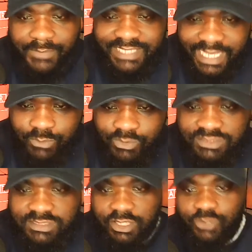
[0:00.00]
Kay
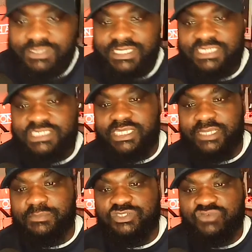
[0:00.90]
wants to know, did
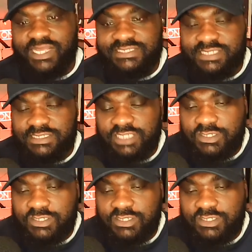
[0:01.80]
Chip dry snitch?